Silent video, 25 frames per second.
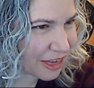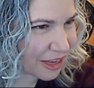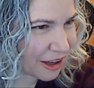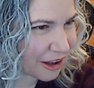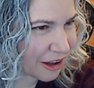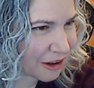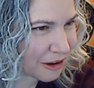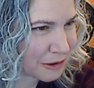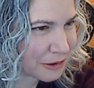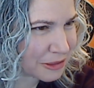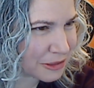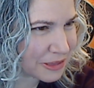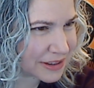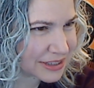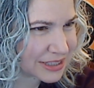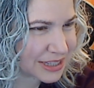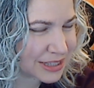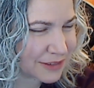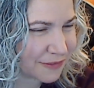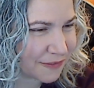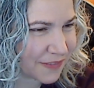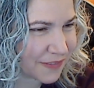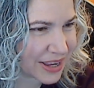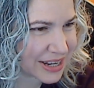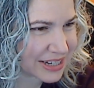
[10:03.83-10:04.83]
Oh, this
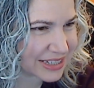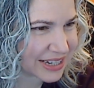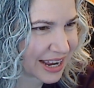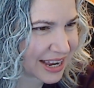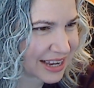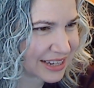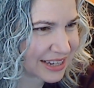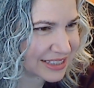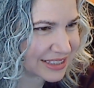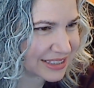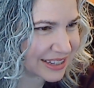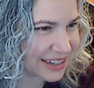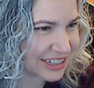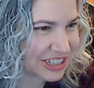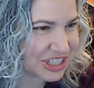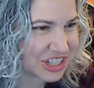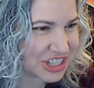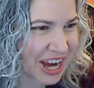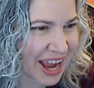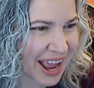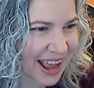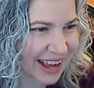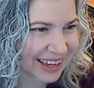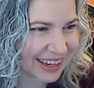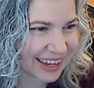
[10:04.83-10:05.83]
is fantastic.
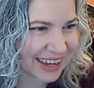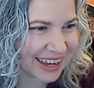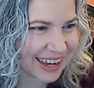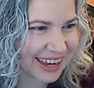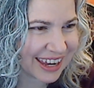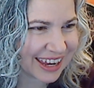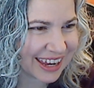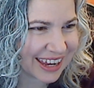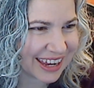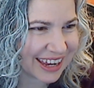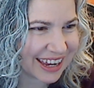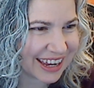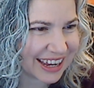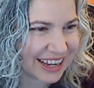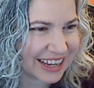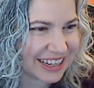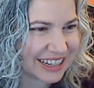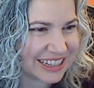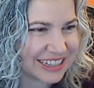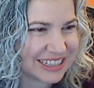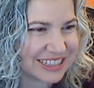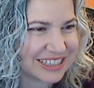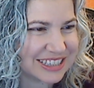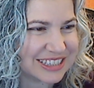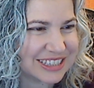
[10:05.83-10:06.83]

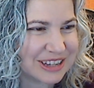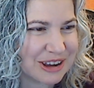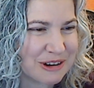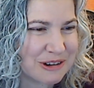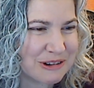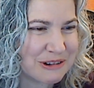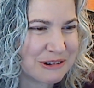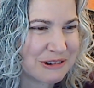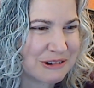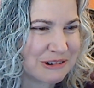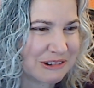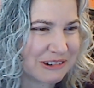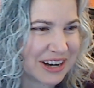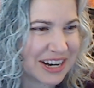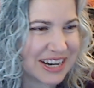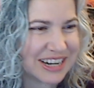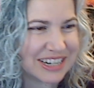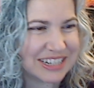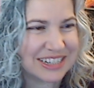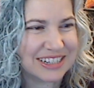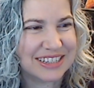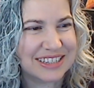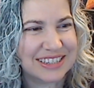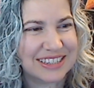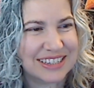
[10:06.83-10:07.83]
Jackie, so
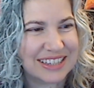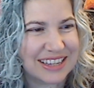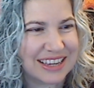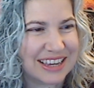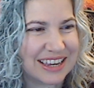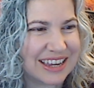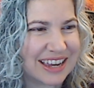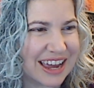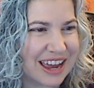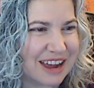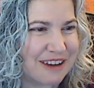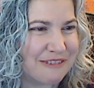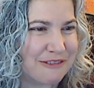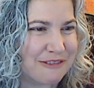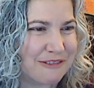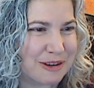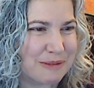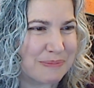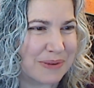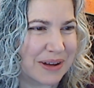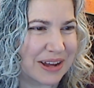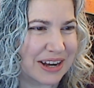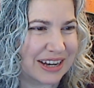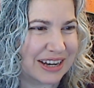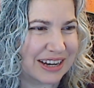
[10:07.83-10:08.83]
great to see
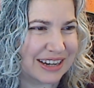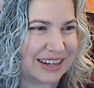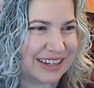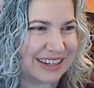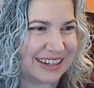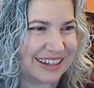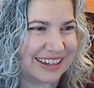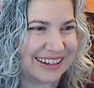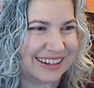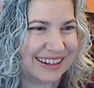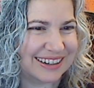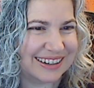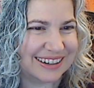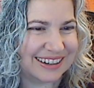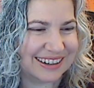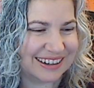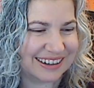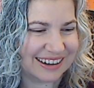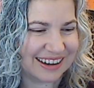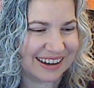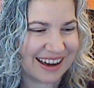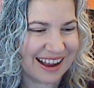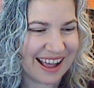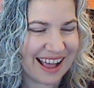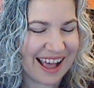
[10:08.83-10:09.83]
everybody
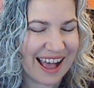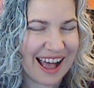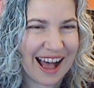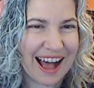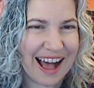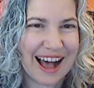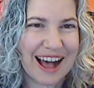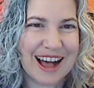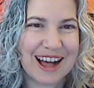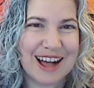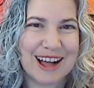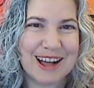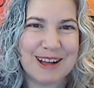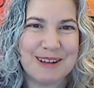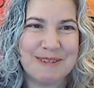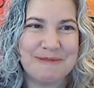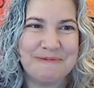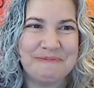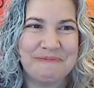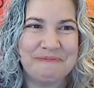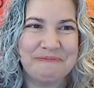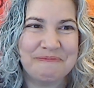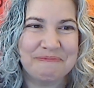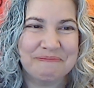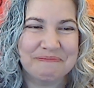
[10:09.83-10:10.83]
here.
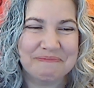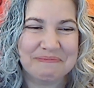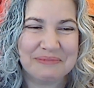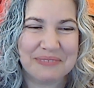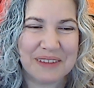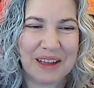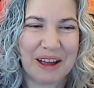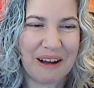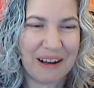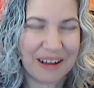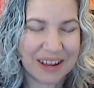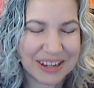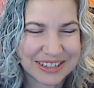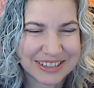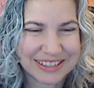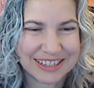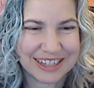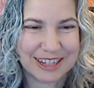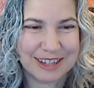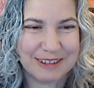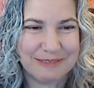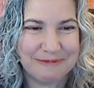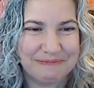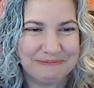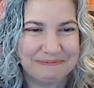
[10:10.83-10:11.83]

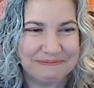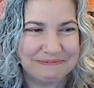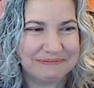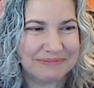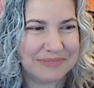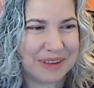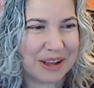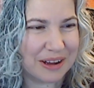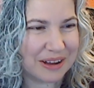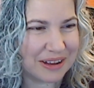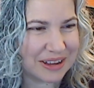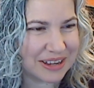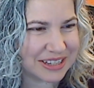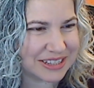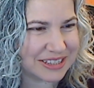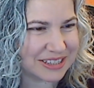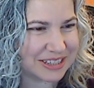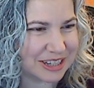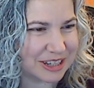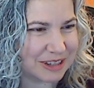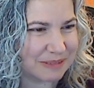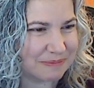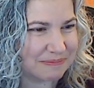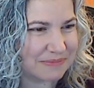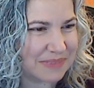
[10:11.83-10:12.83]
Awesome.
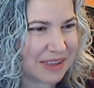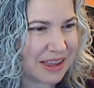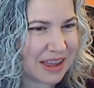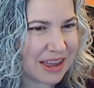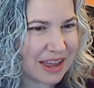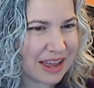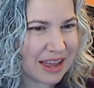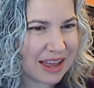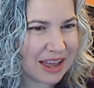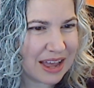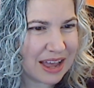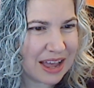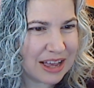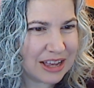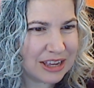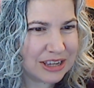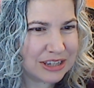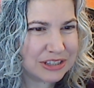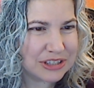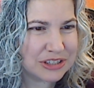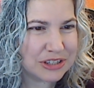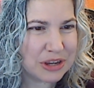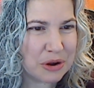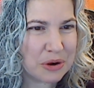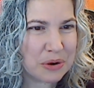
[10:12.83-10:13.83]
Awesome.
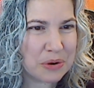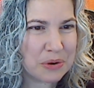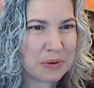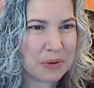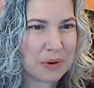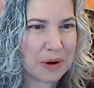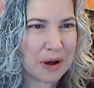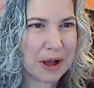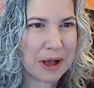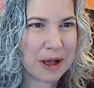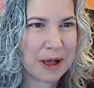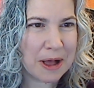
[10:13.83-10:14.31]
So,